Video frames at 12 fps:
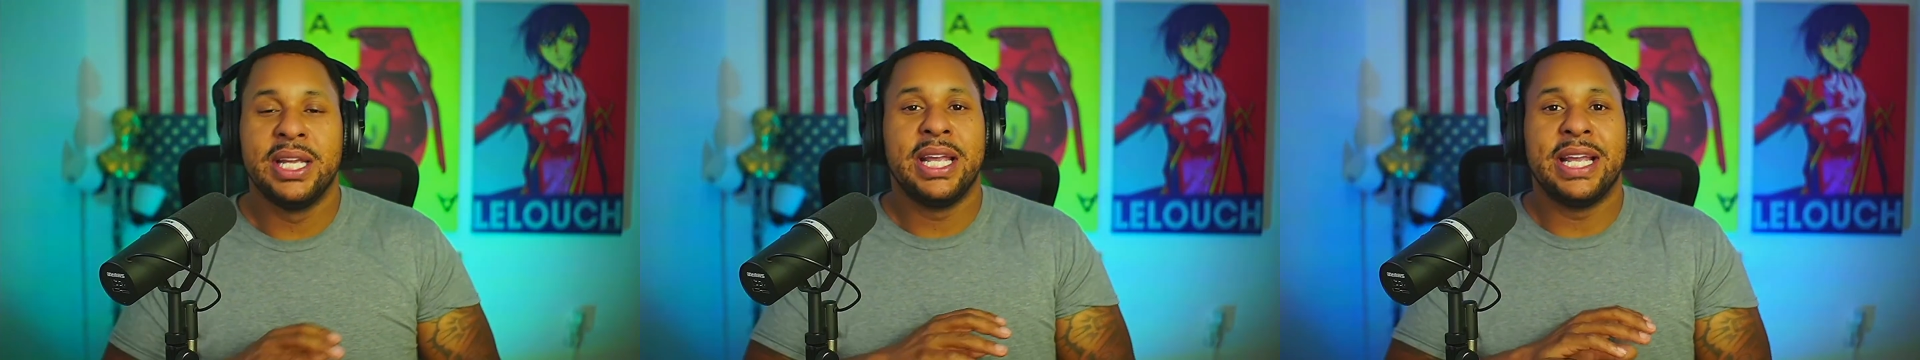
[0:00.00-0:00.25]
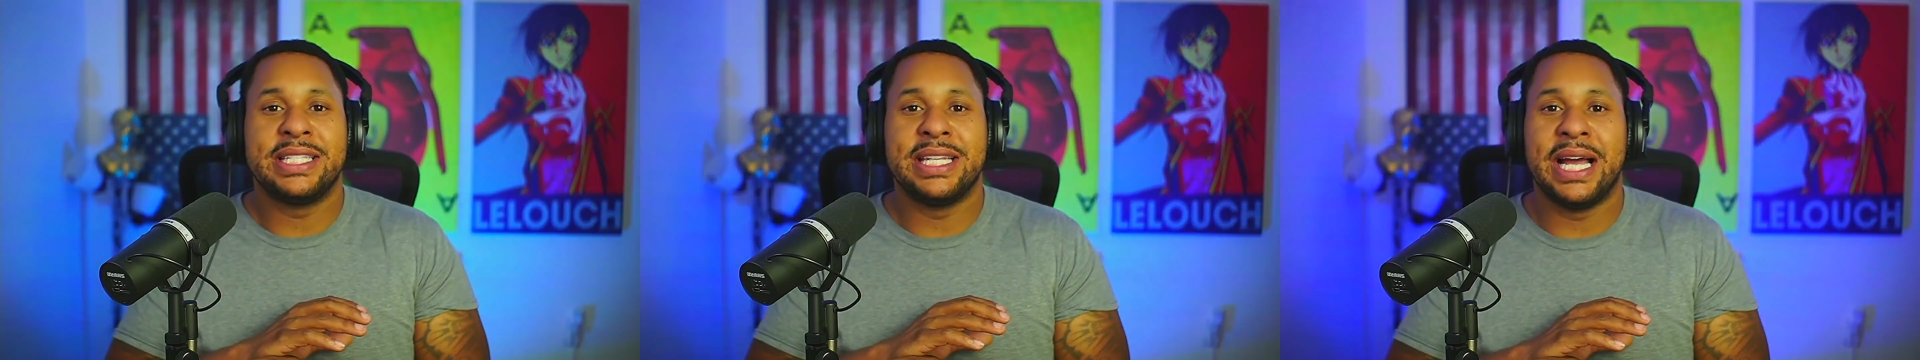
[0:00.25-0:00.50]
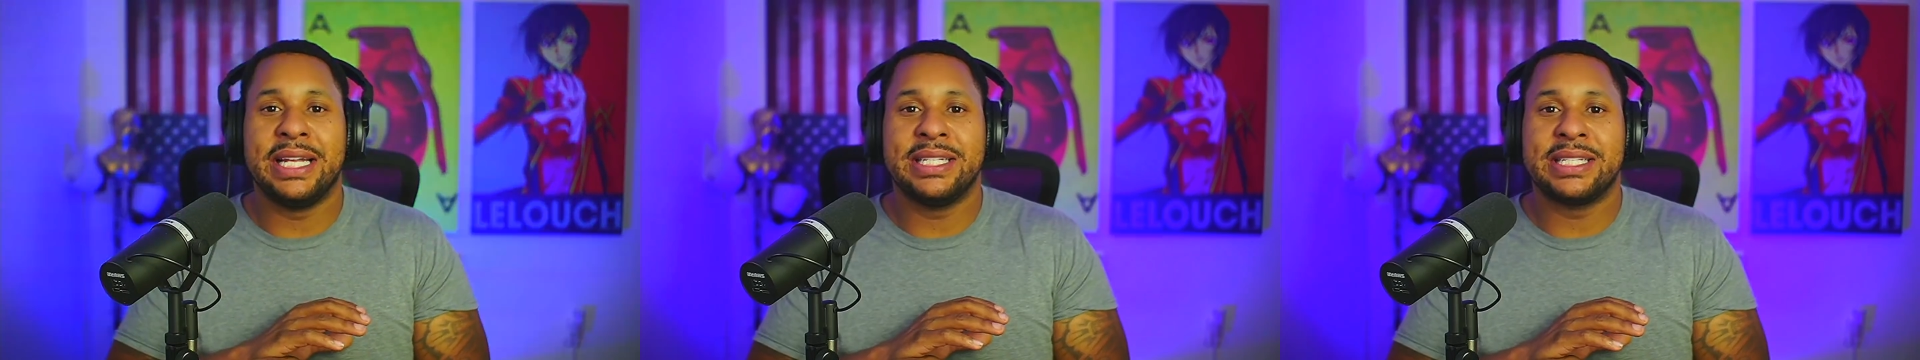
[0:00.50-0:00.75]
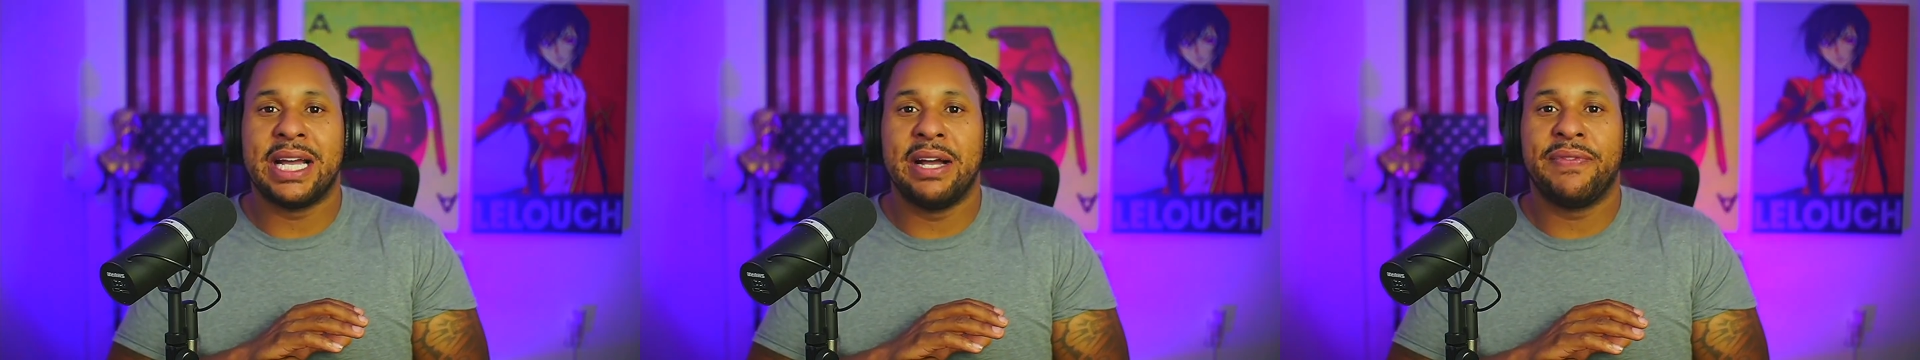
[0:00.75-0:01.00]
It's not
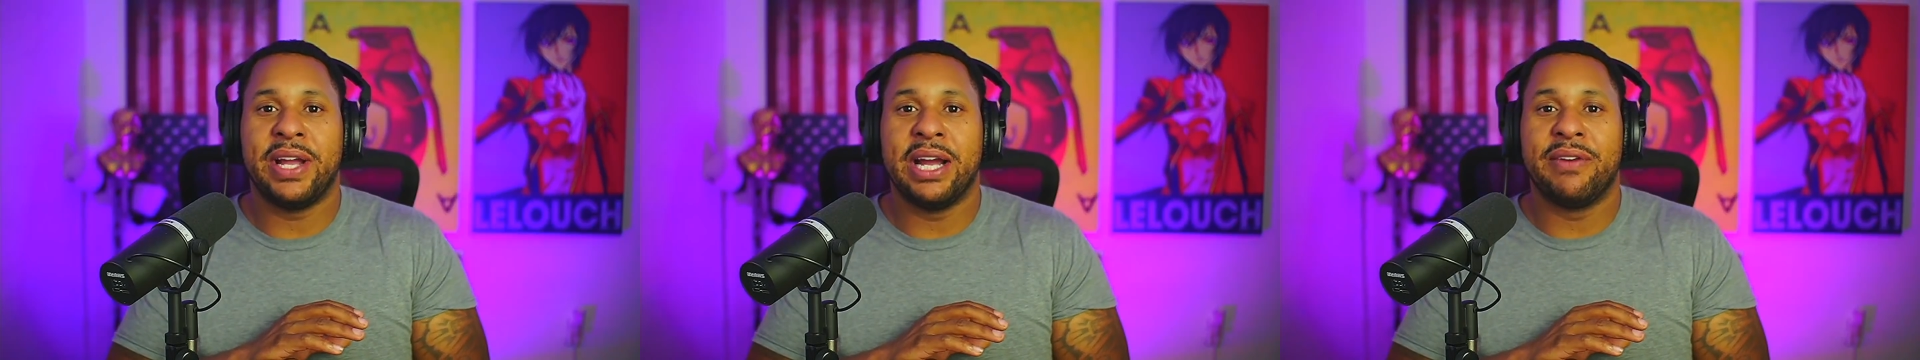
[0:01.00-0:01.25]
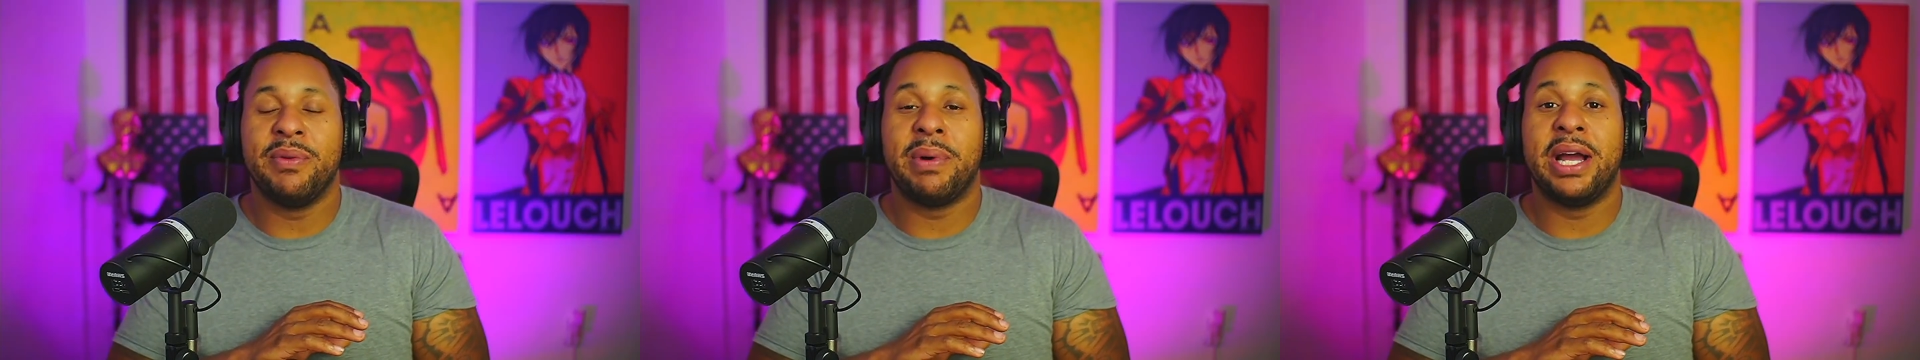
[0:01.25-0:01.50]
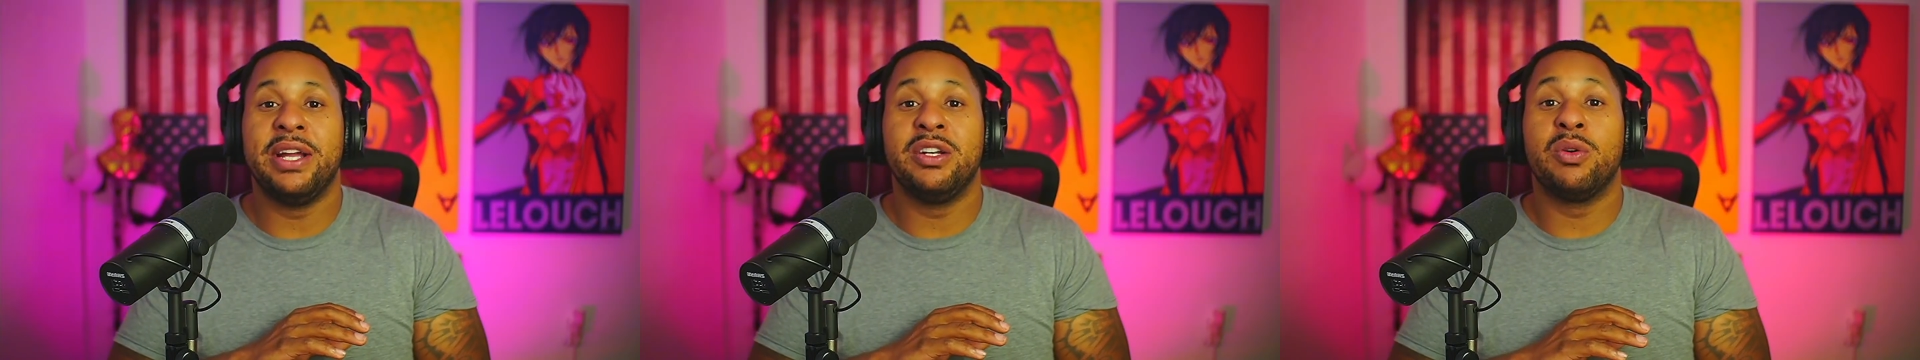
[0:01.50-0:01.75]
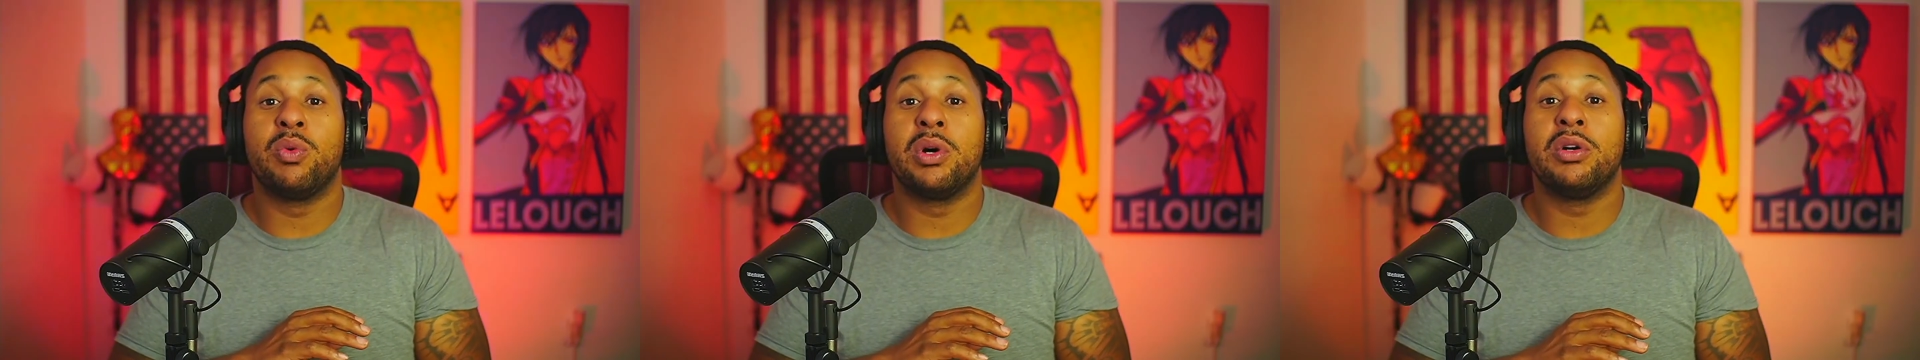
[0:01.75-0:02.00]
designed for everybody in the
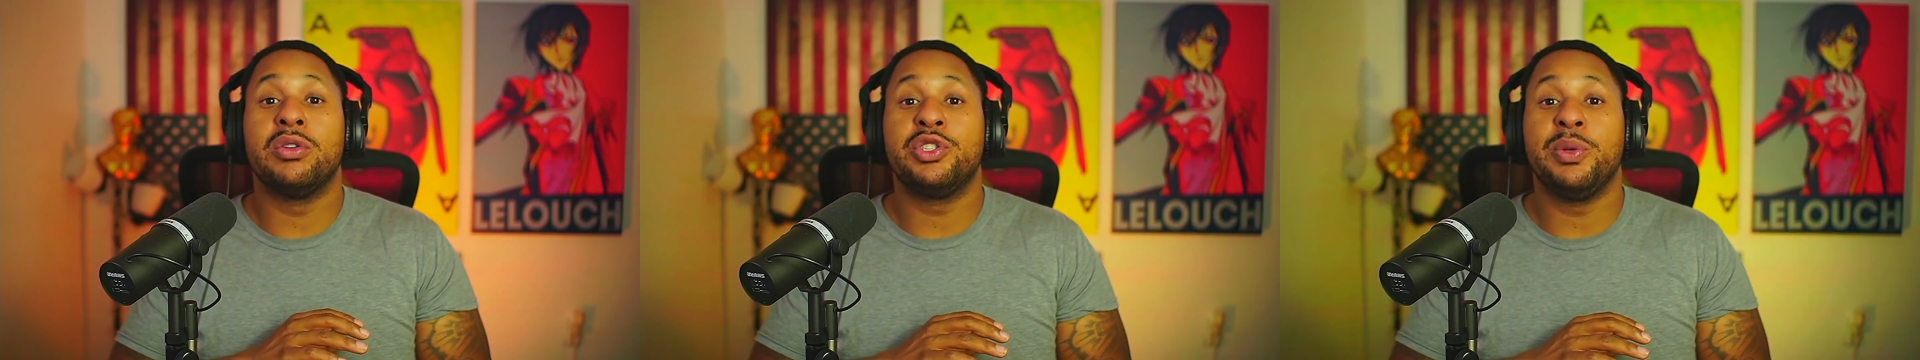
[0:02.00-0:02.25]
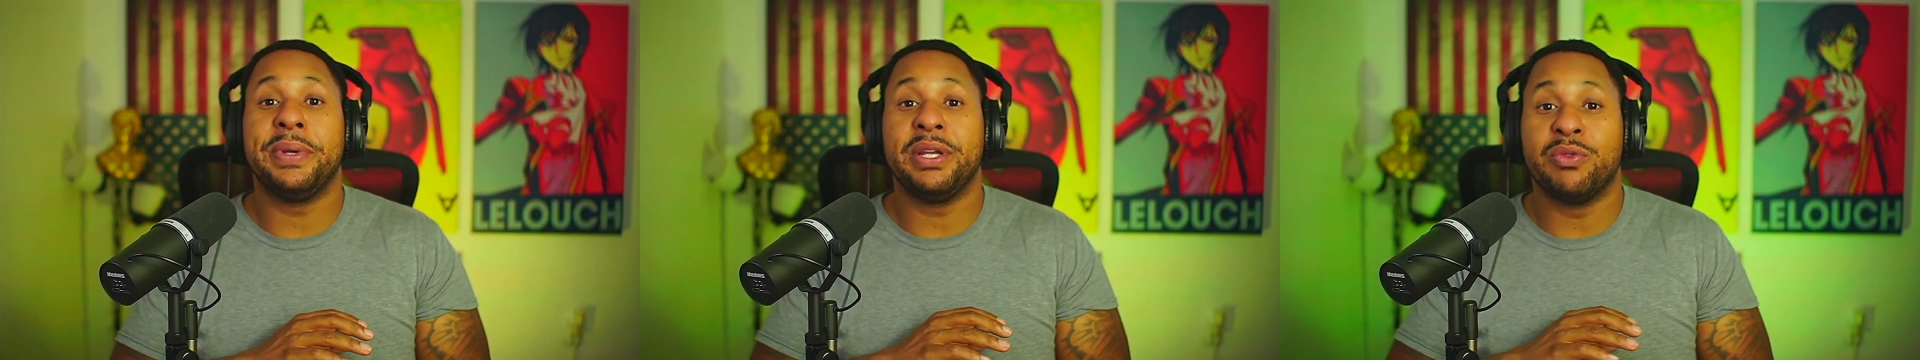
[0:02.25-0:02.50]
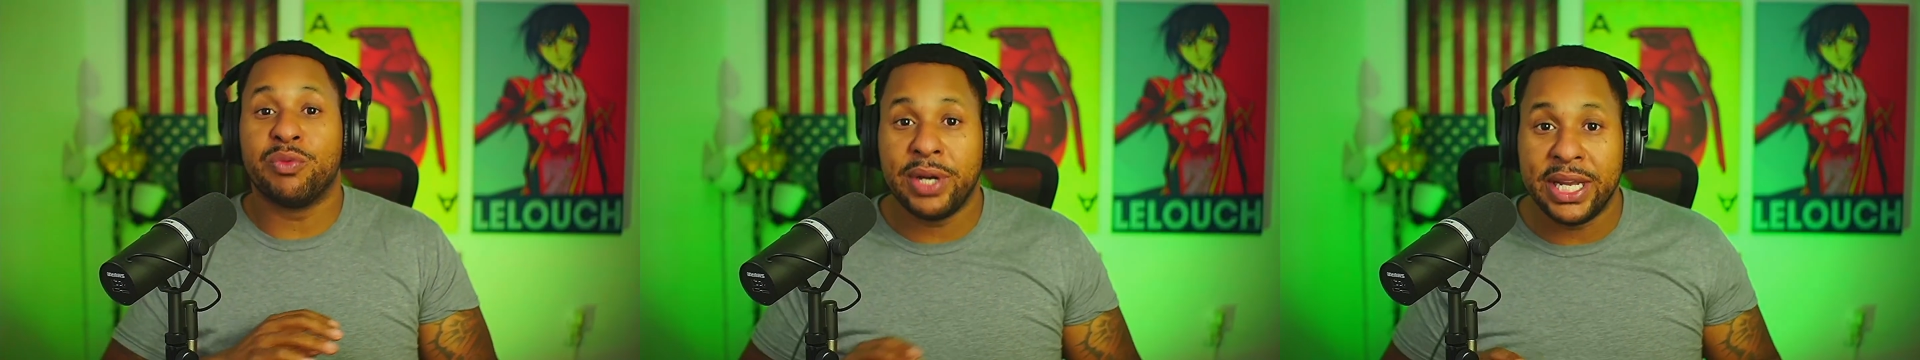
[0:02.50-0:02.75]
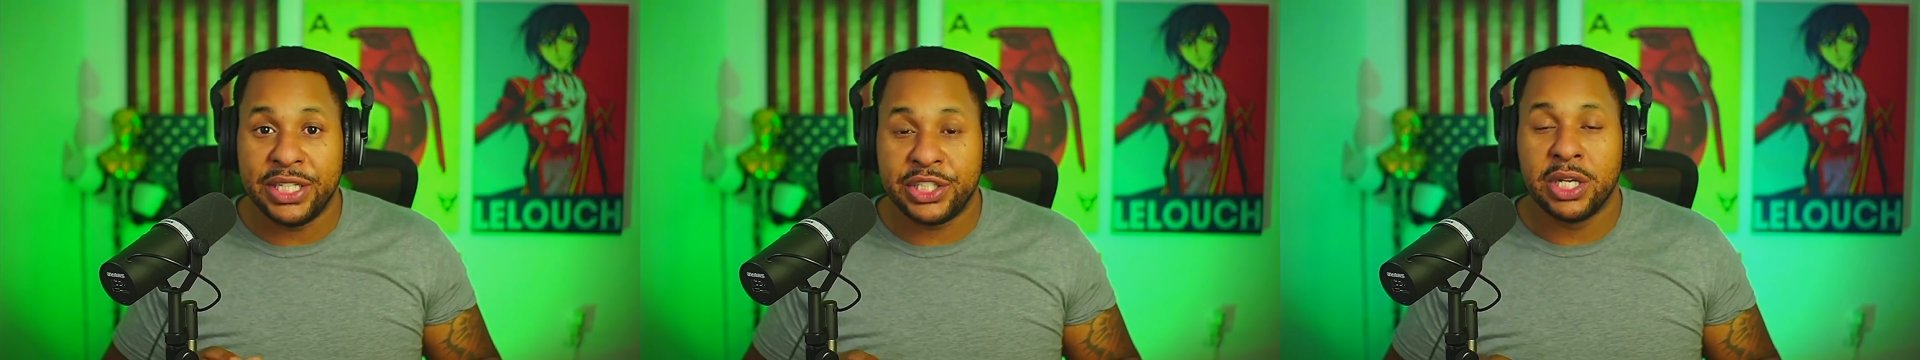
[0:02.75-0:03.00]
world to be
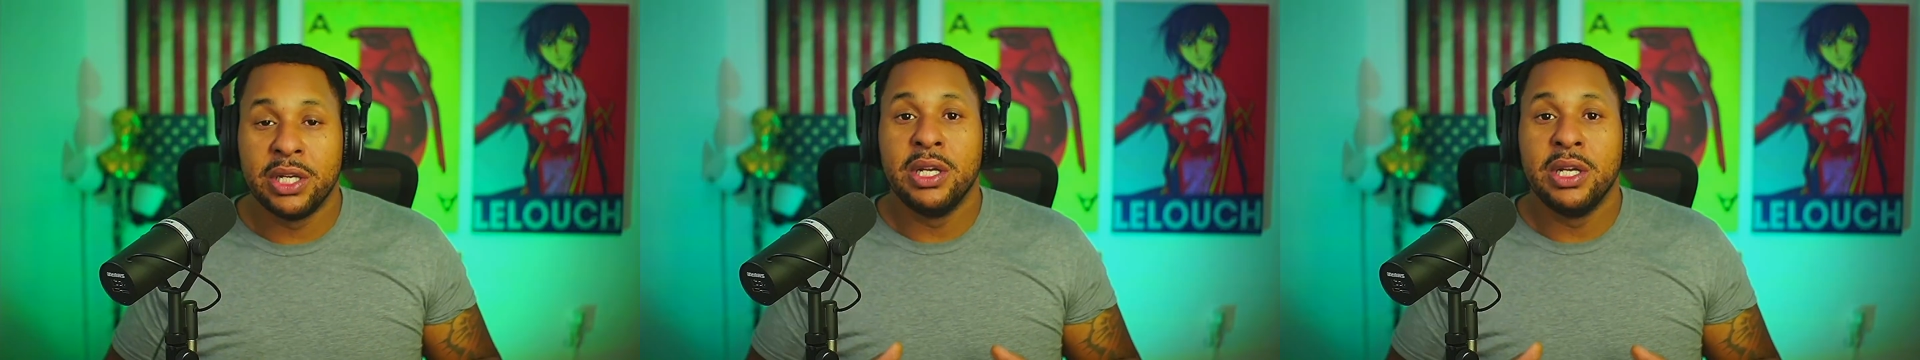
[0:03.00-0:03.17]
rich.